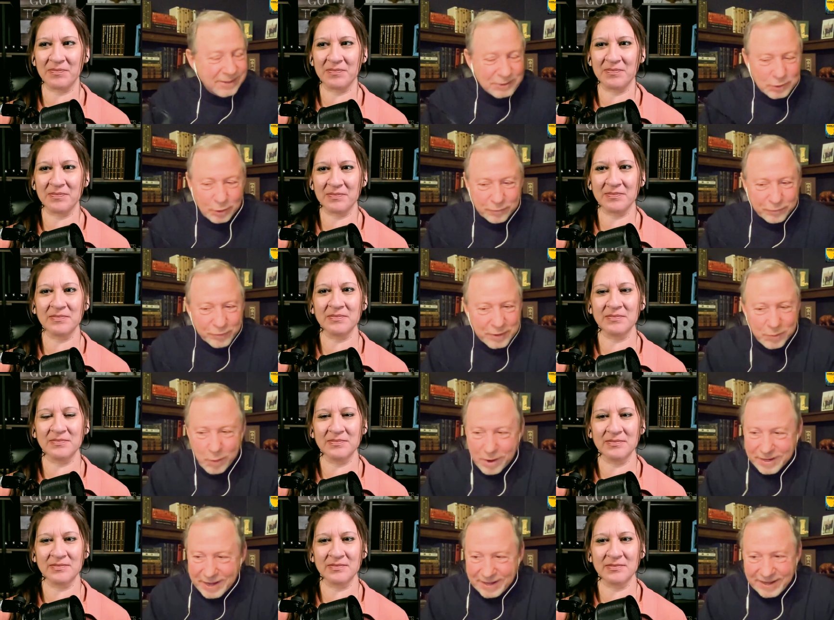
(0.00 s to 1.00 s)
Speaker 1: toll free
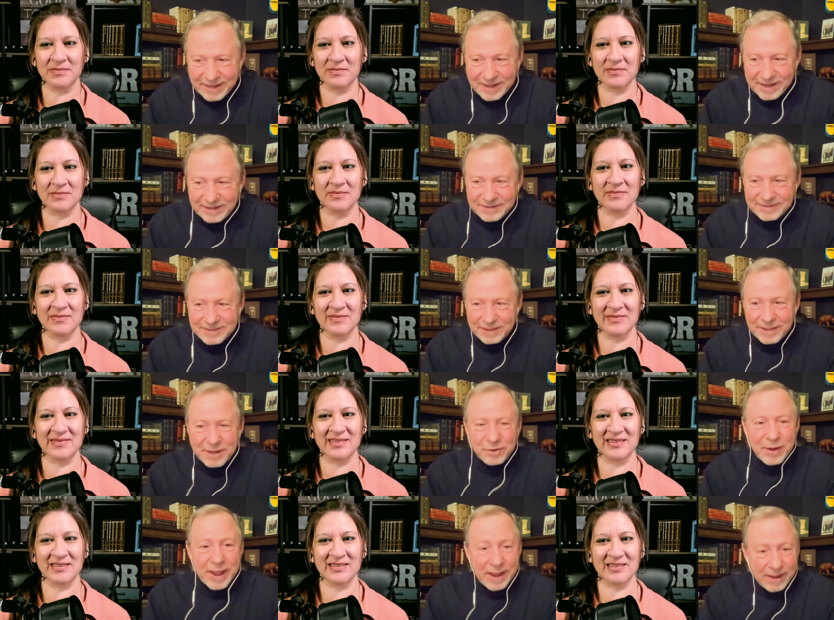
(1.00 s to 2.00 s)
1 888 the
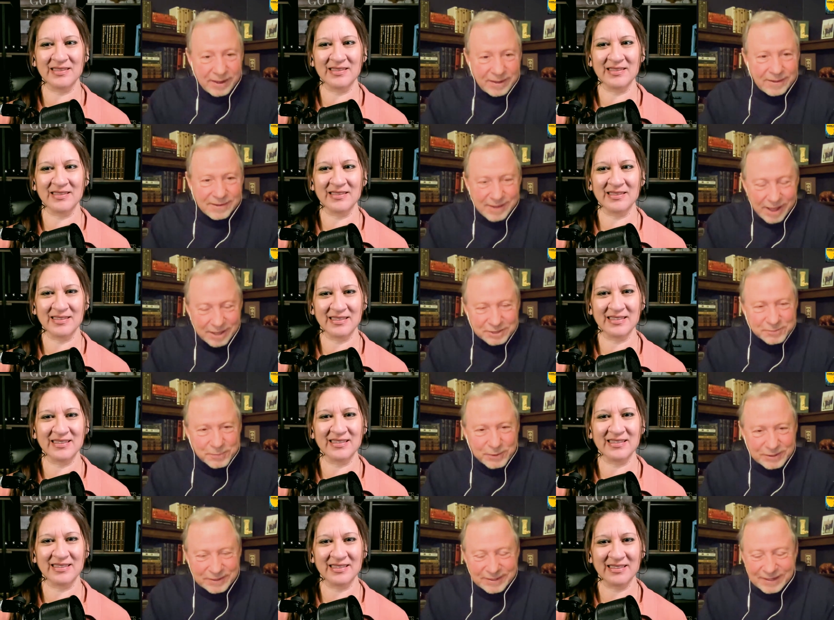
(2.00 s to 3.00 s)
letter A
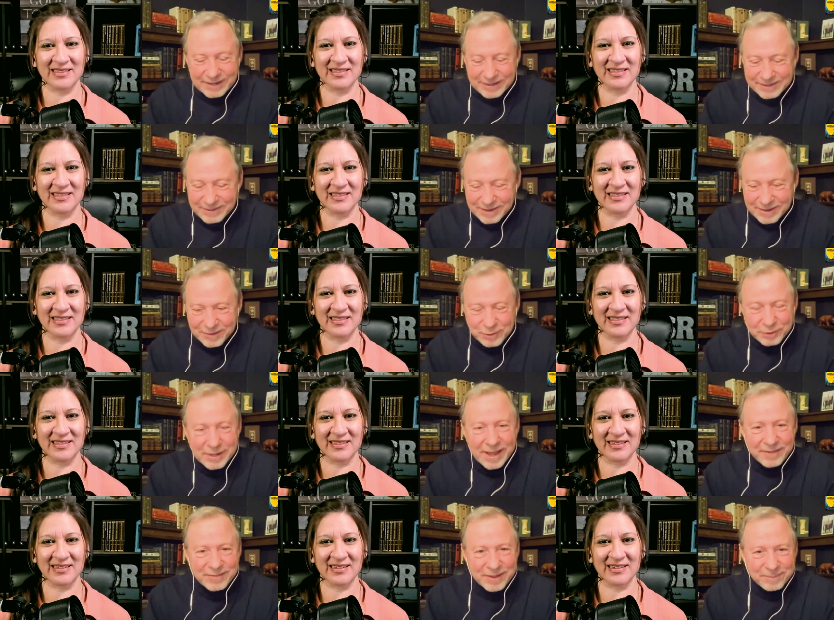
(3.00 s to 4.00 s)
gospel and uh, they'll
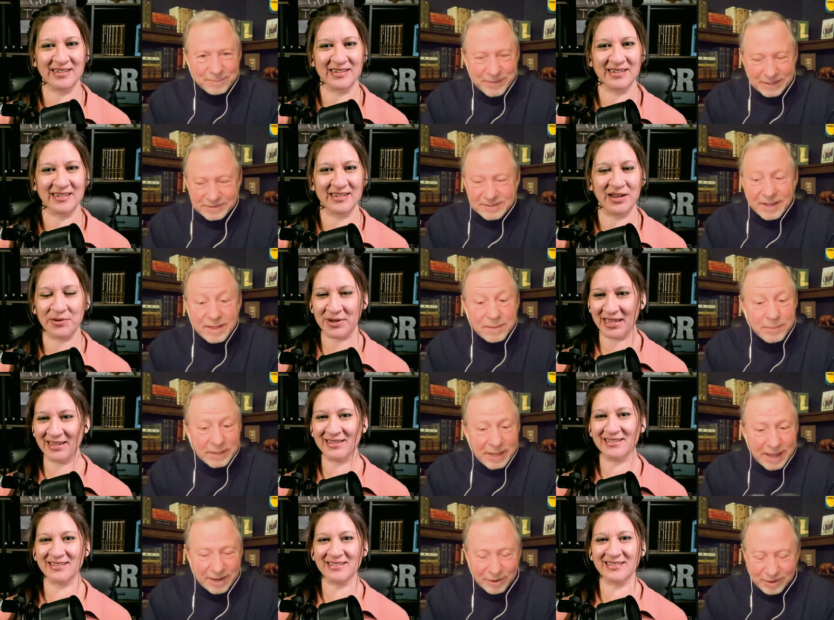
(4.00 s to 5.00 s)
guide them and send okay.
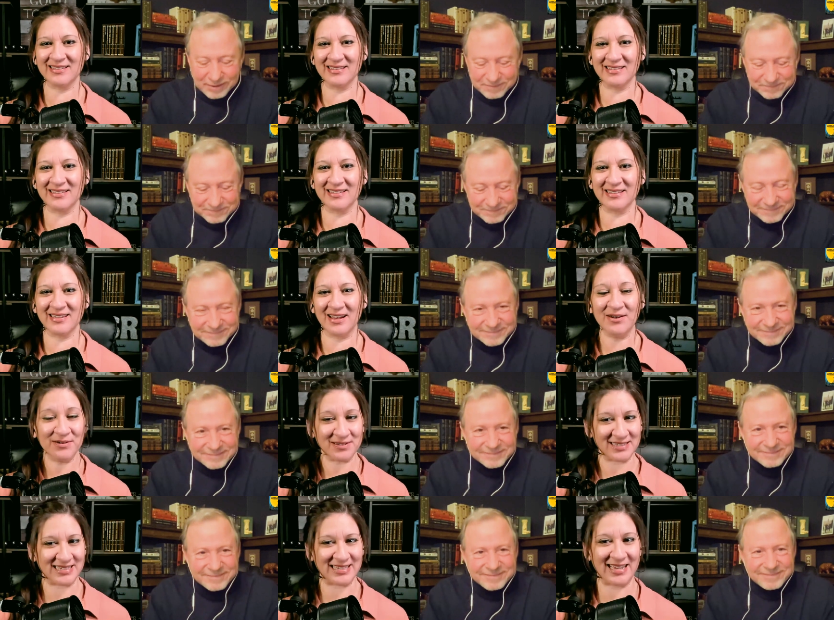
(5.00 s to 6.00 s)
them a catalog.
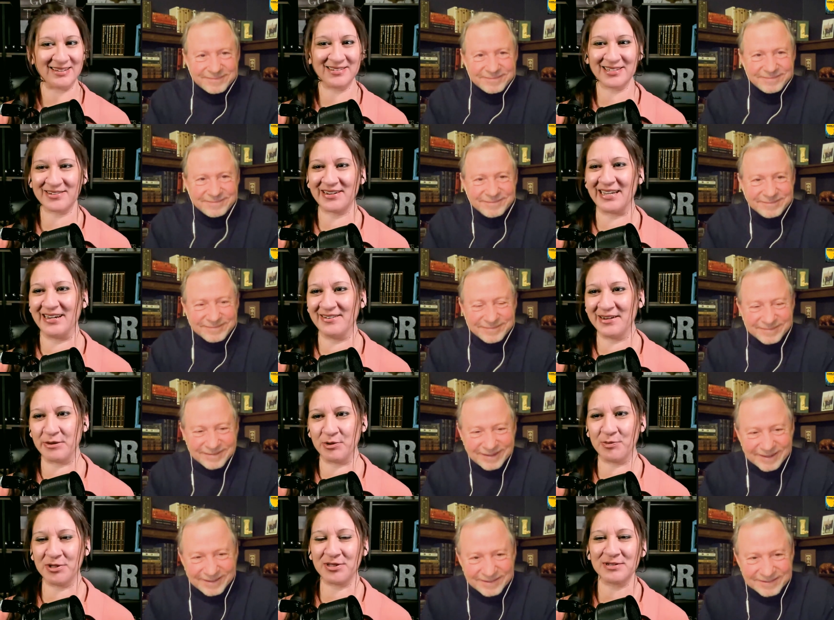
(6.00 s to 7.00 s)
Speaker 2: Oh, sounds great. All
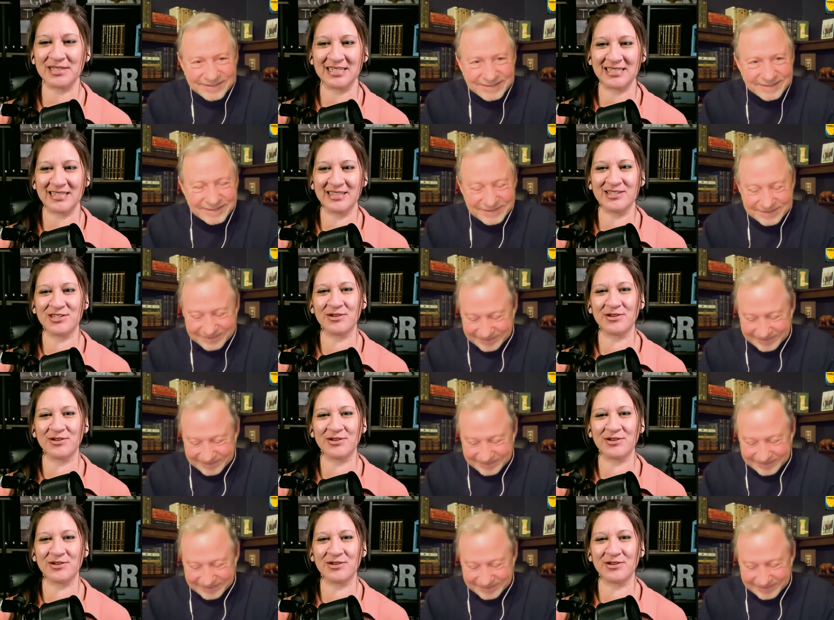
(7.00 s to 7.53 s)
right, we'll put those links in the